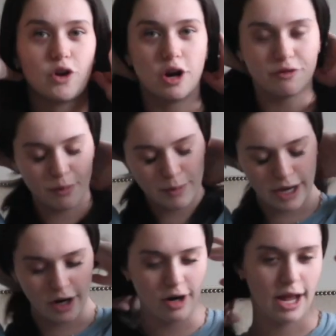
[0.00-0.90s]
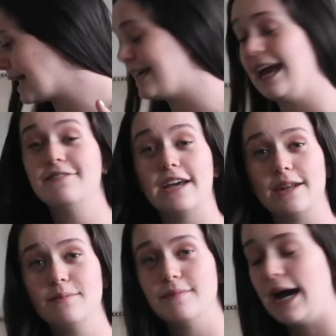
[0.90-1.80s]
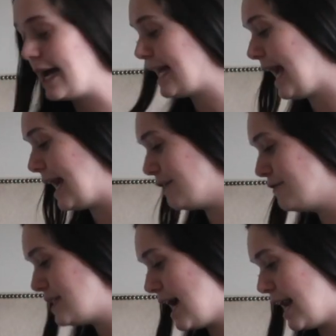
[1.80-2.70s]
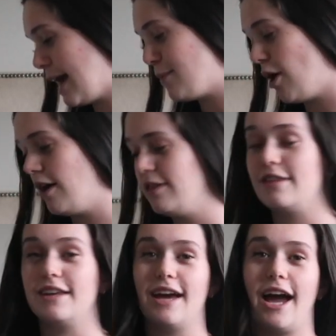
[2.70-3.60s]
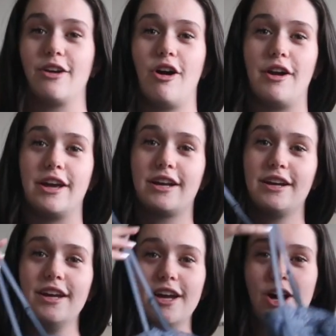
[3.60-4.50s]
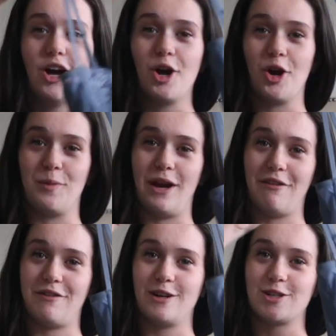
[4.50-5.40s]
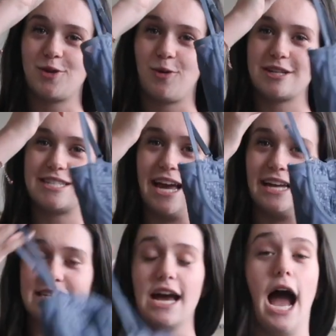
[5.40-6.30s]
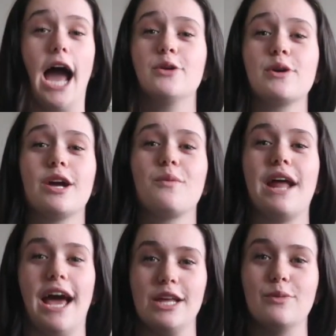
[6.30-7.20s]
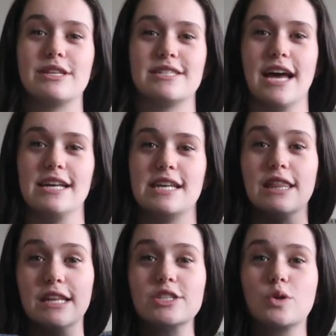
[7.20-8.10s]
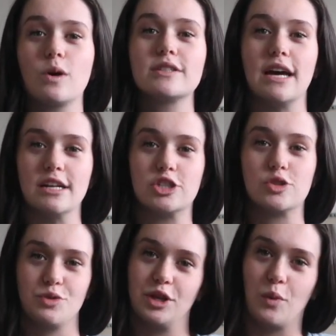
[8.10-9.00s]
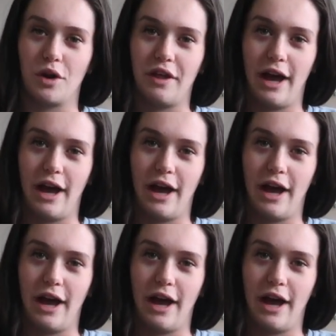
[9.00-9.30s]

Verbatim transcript: card from there. I gave in, I caved, and I bought the iconic Urban Outfitters corset. I don't care what anyone says, this corset is truly worth the